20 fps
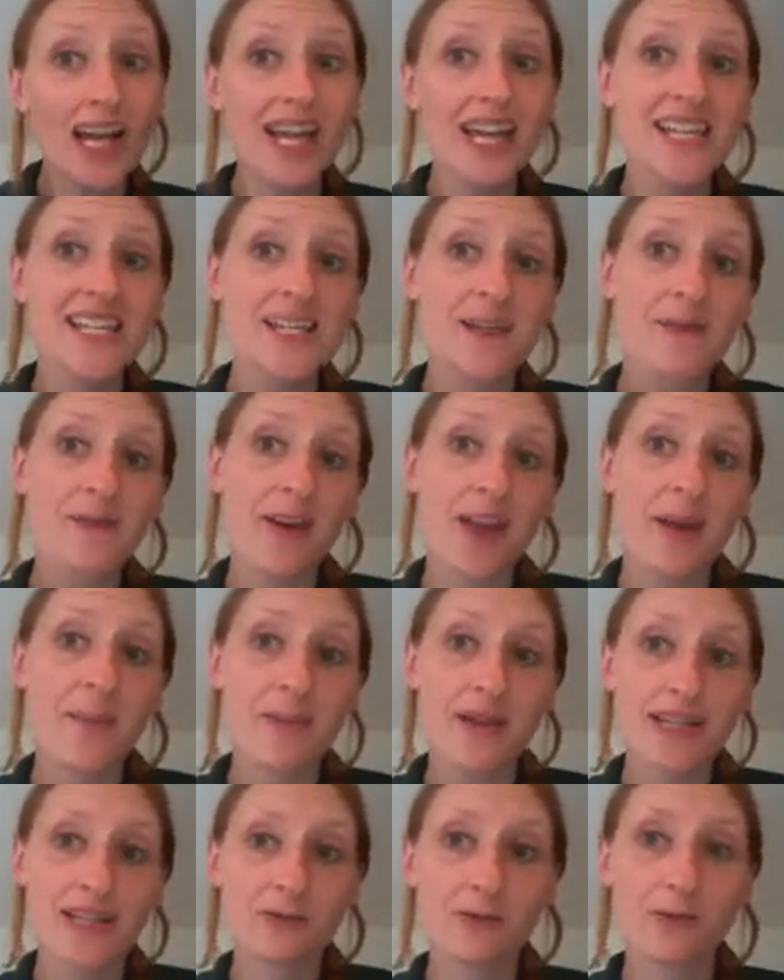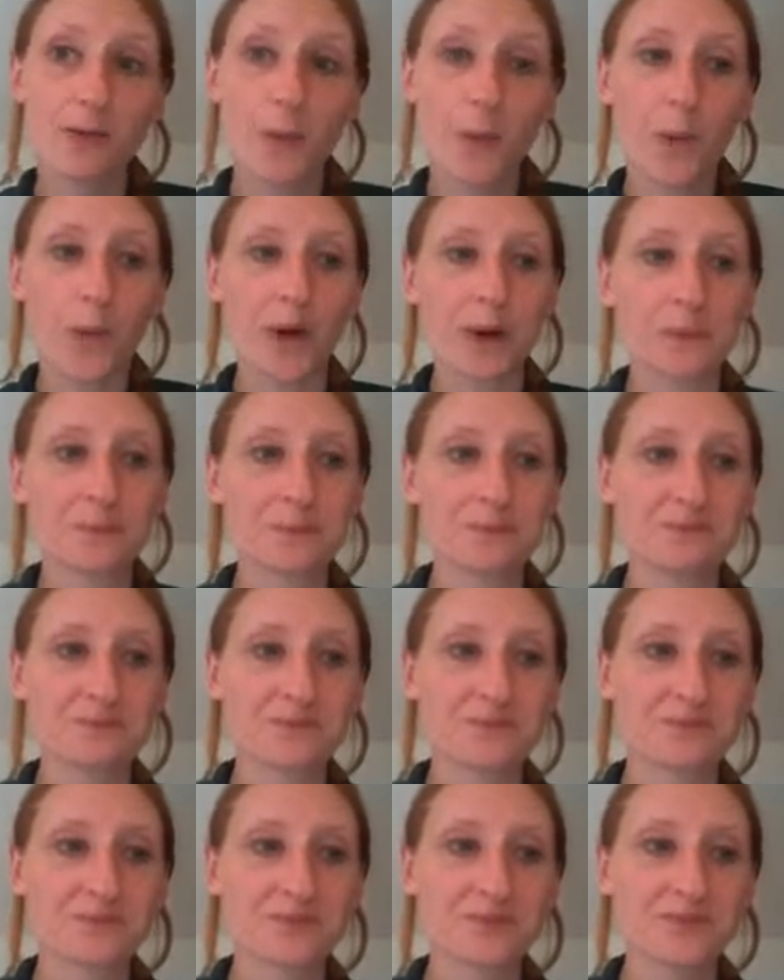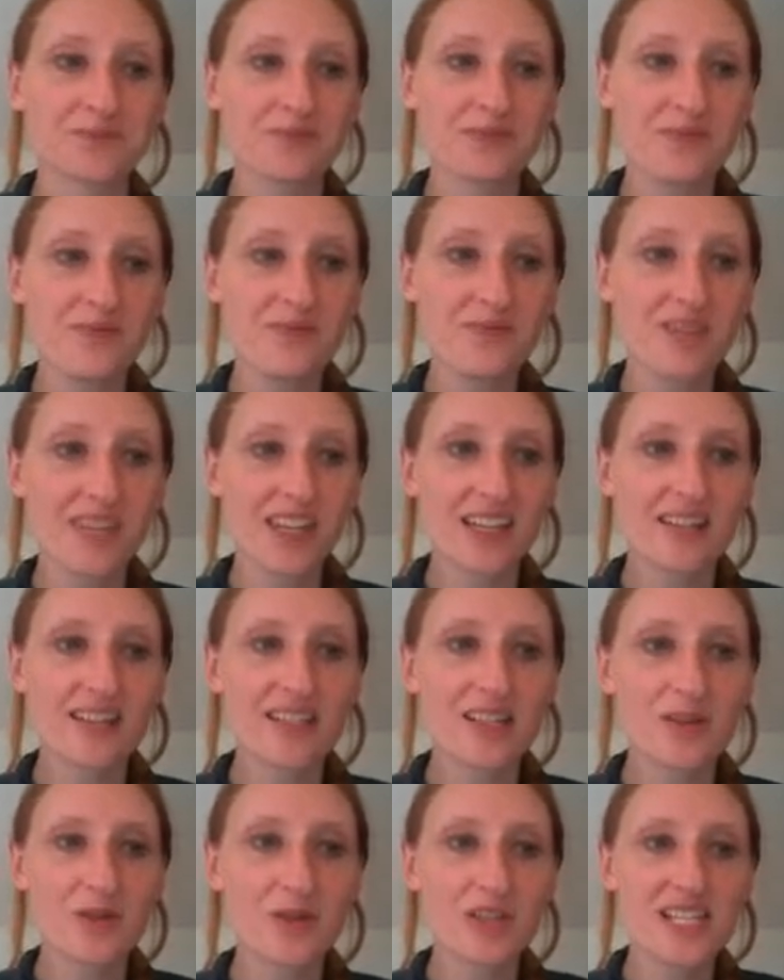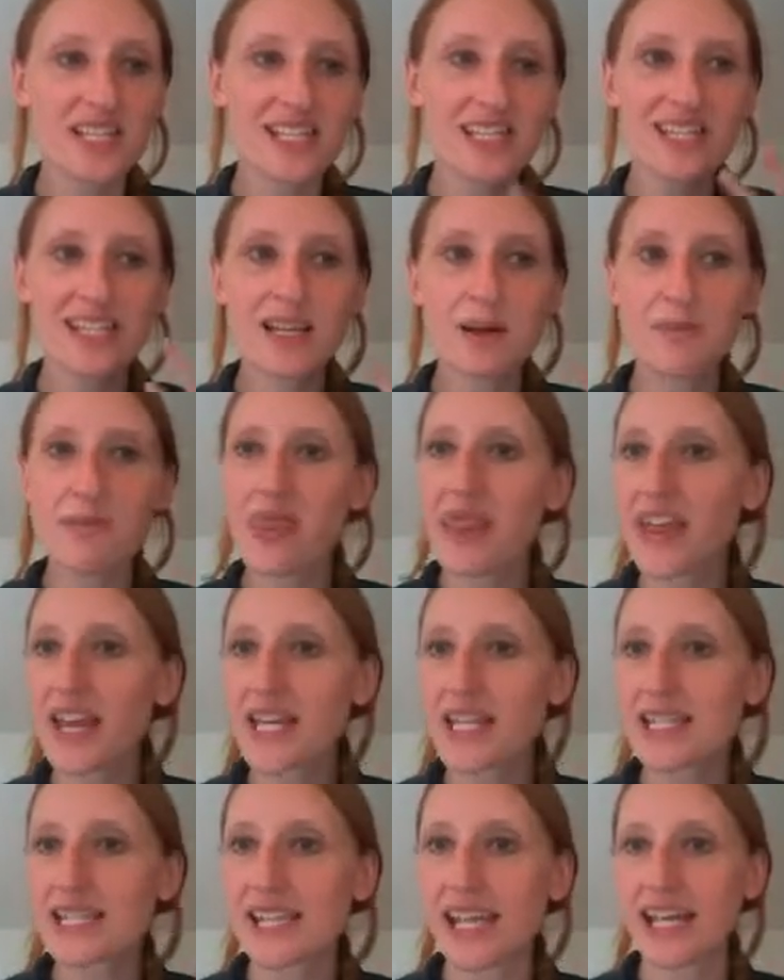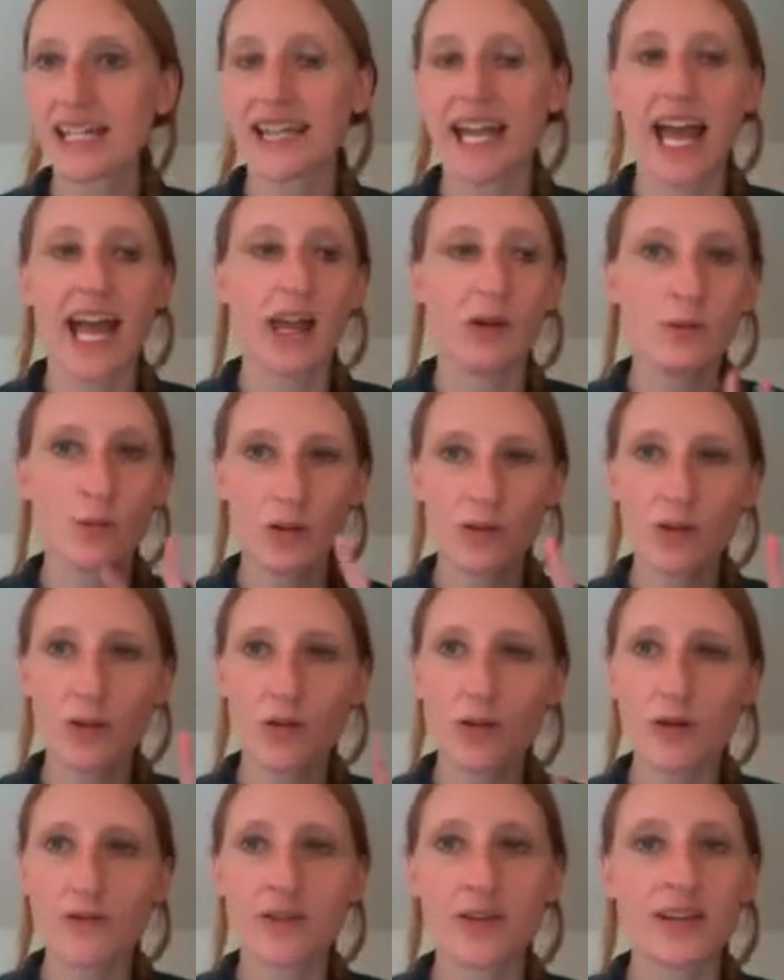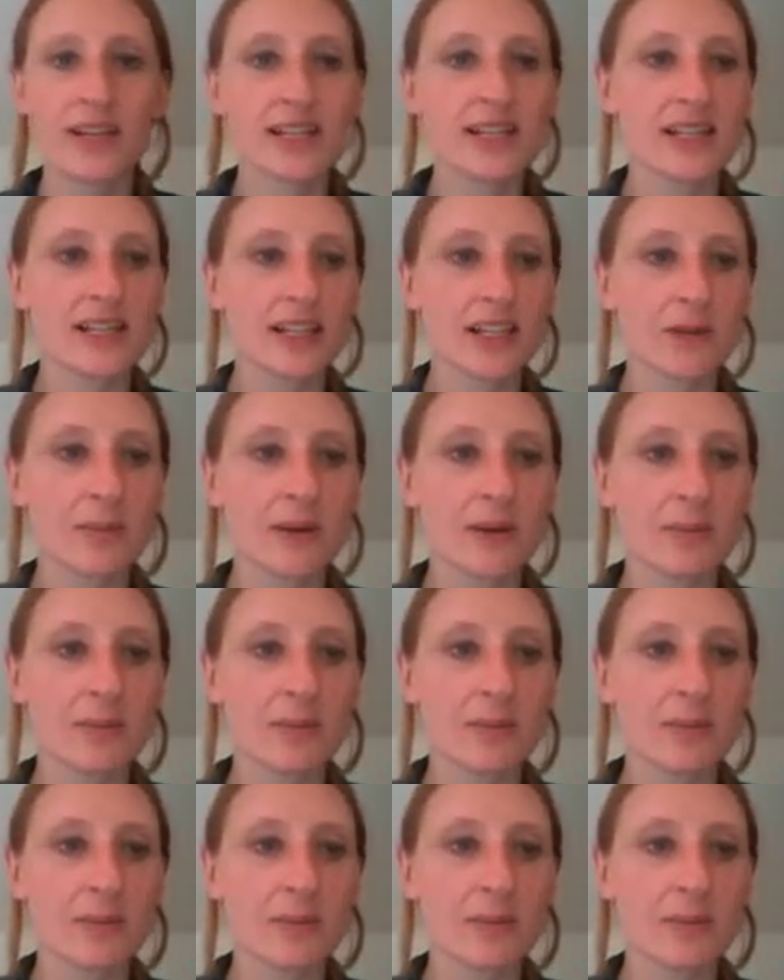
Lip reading: is famous for. So just some things like that, and we'll go over these a little bit